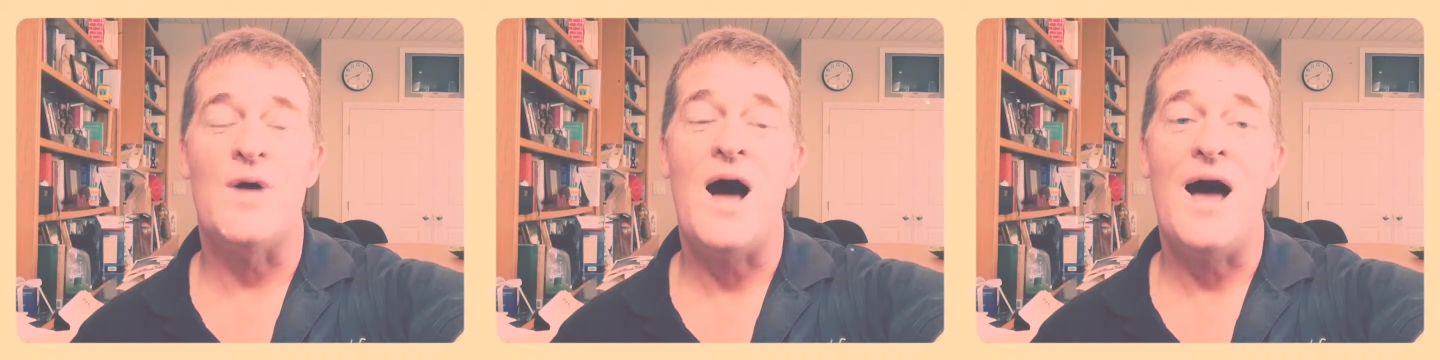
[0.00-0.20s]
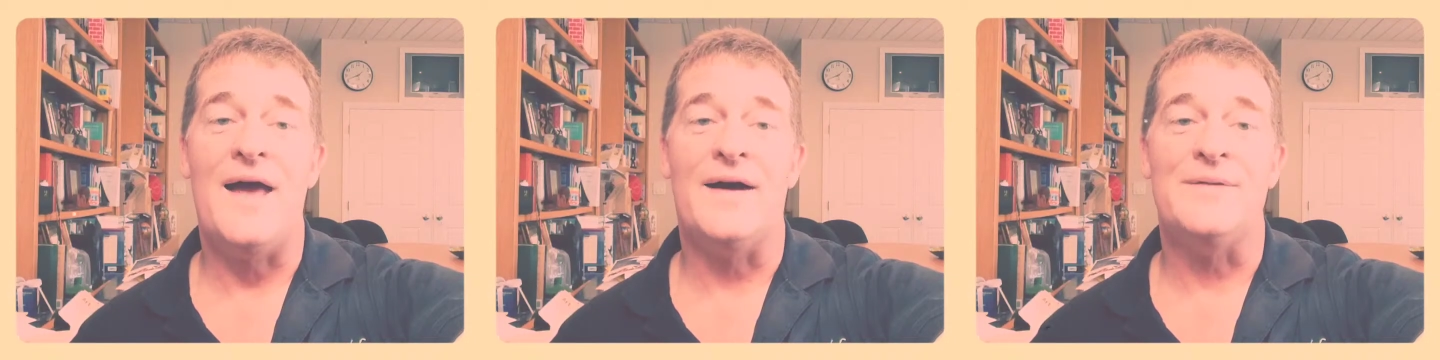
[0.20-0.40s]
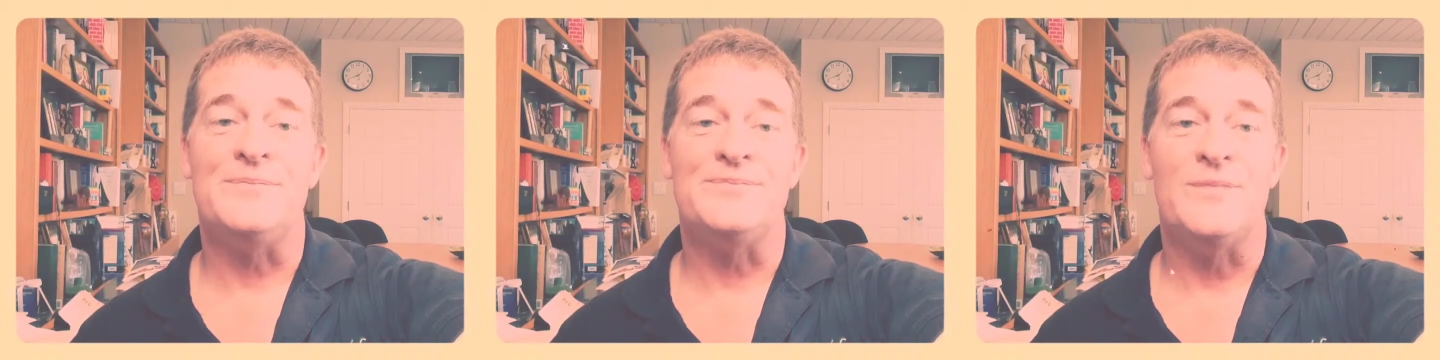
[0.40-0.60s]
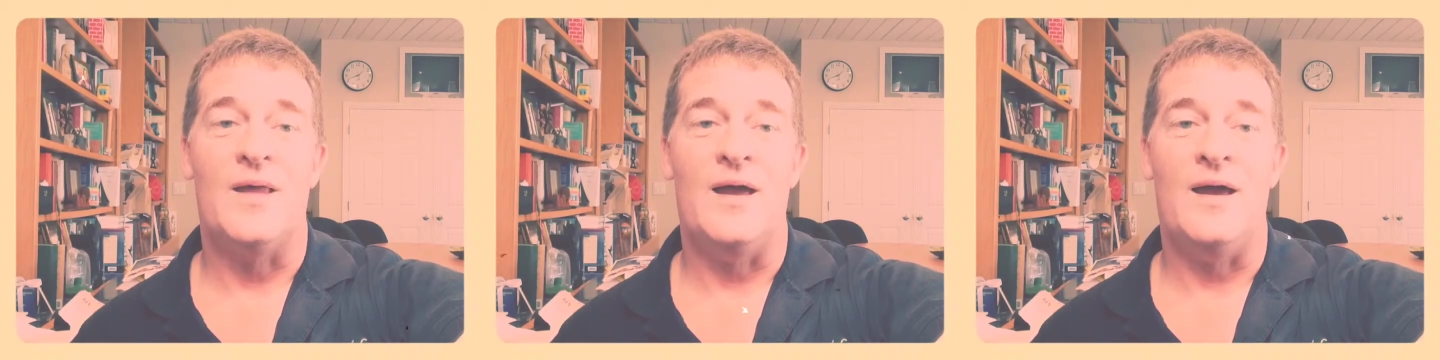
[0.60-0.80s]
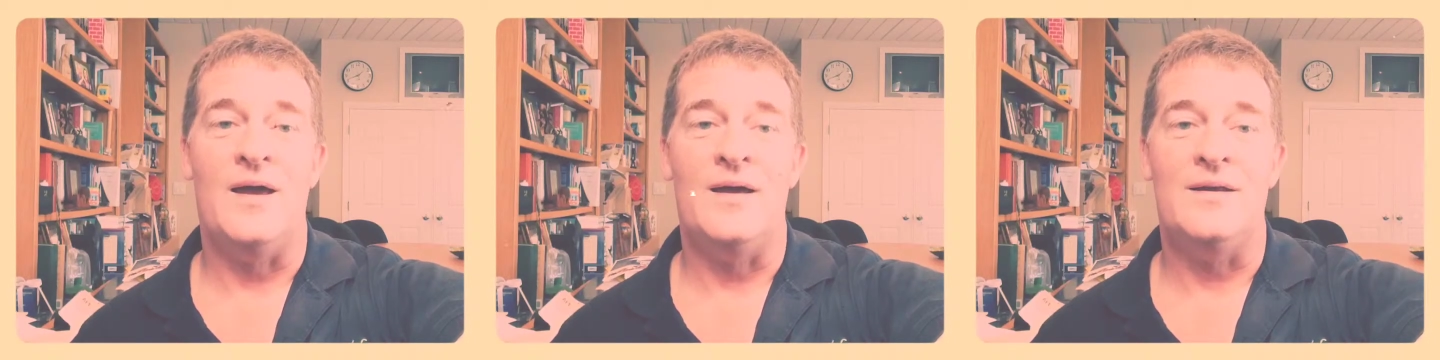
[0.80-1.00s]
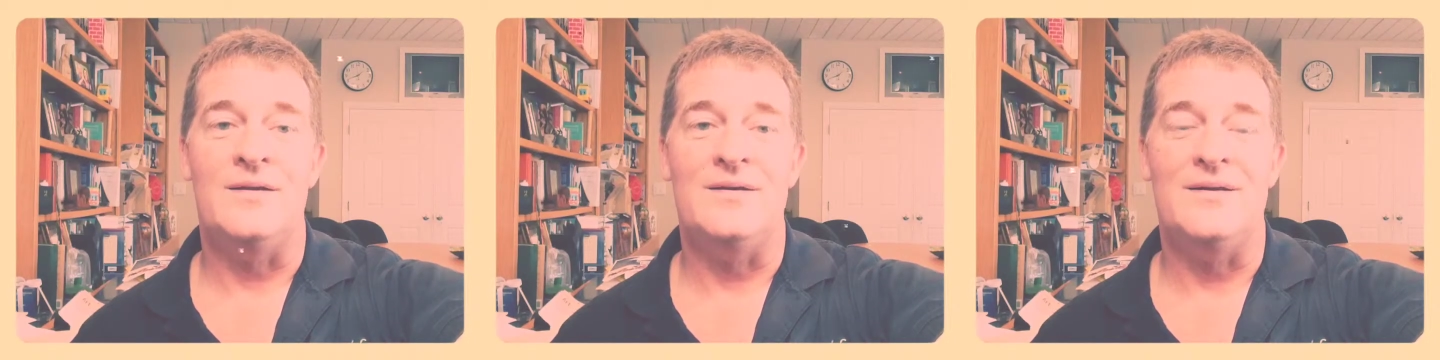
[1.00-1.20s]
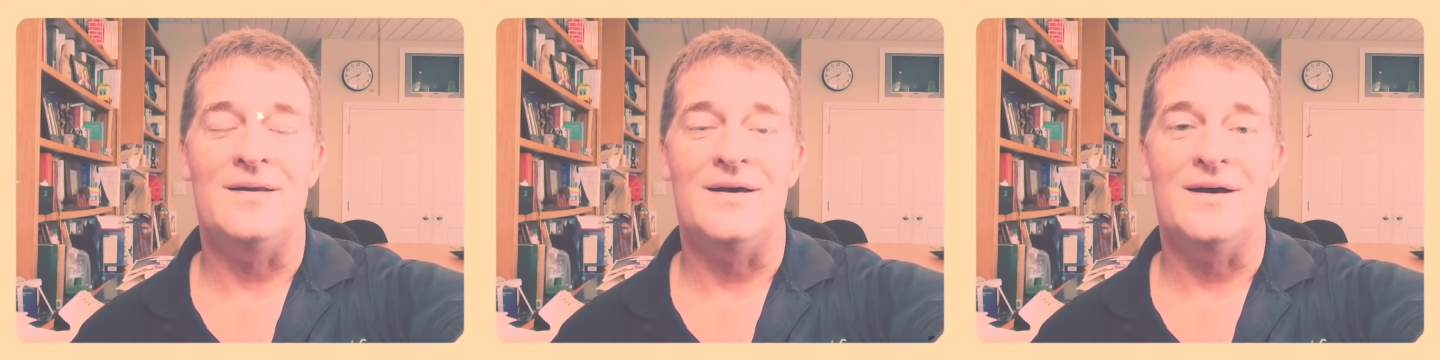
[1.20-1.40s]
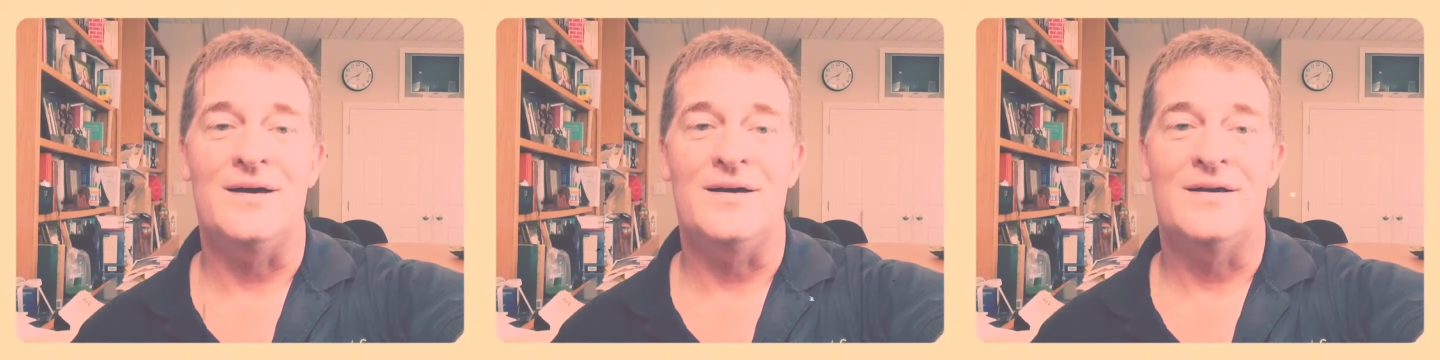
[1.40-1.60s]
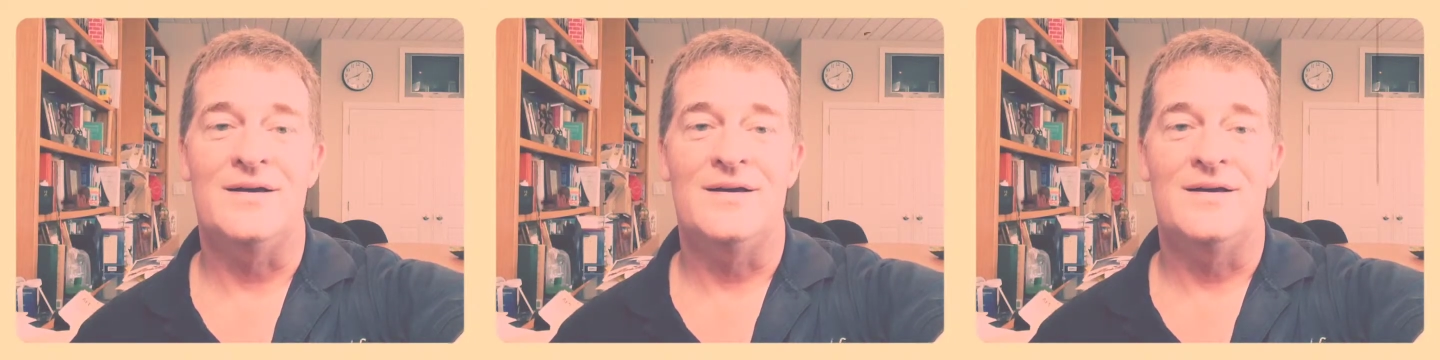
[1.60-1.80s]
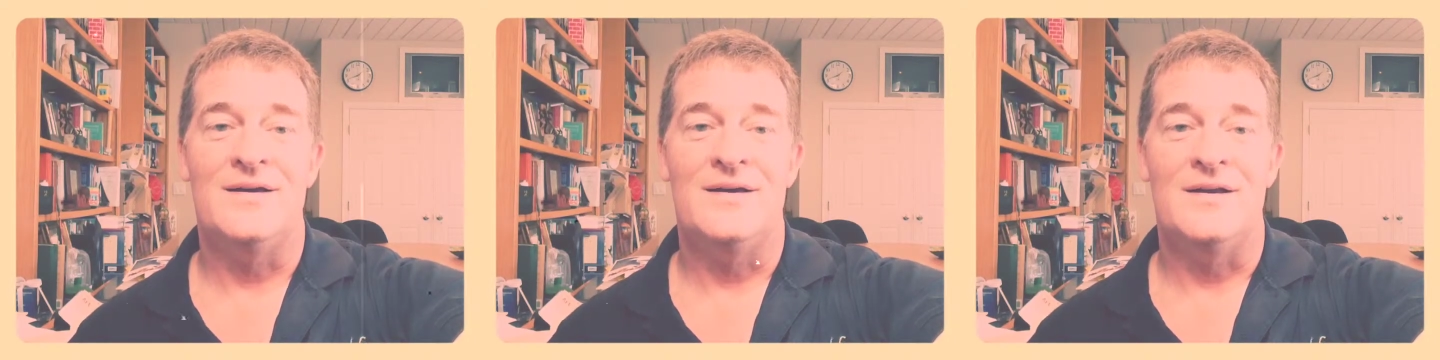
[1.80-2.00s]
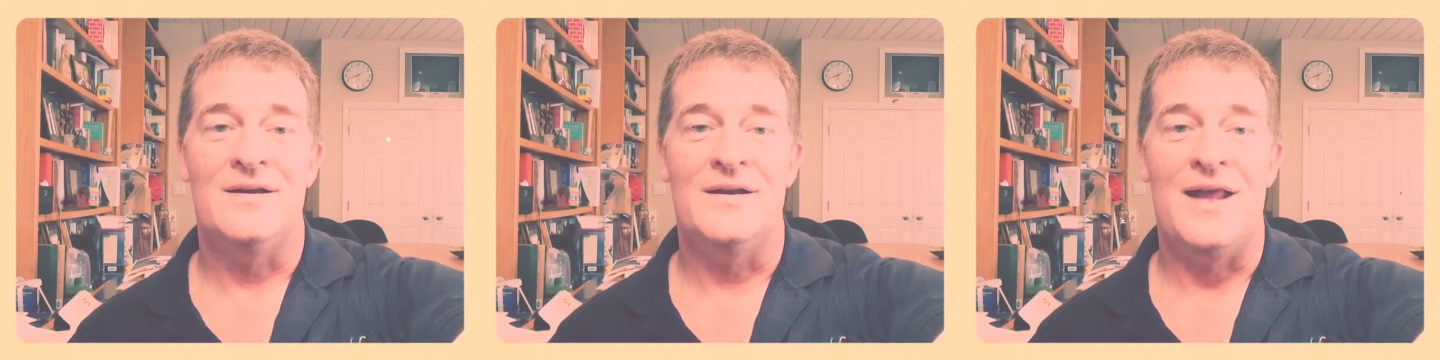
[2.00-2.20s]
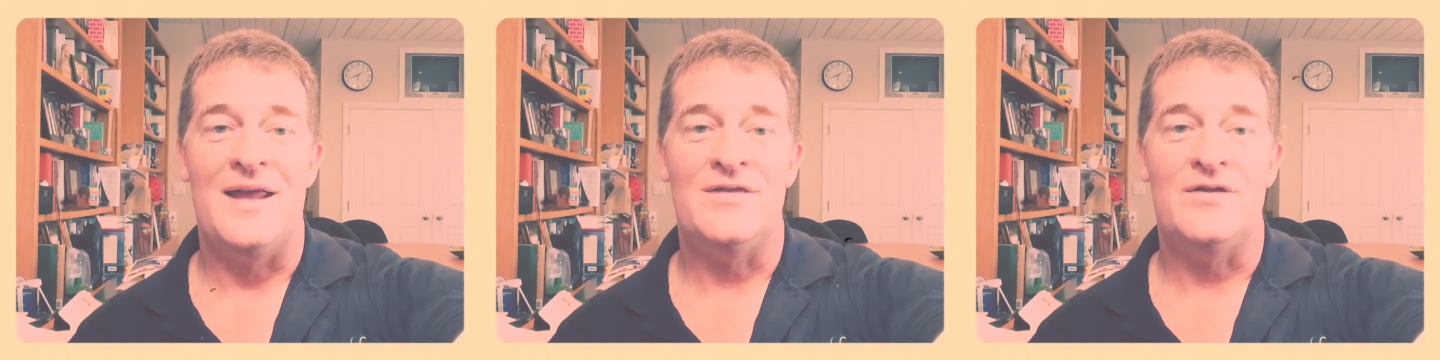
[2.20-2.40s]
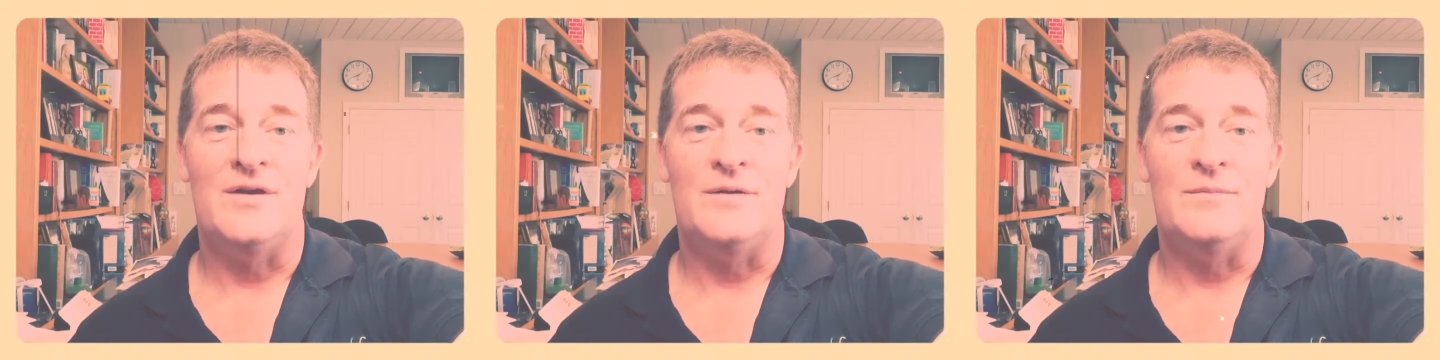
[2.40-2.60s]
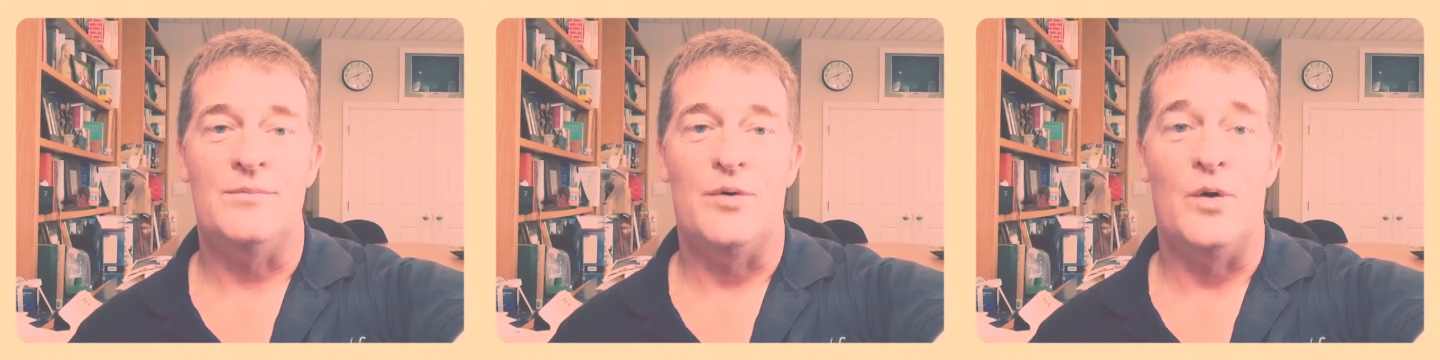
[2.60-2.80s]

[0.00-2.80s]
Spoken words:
Uriah, and Nathan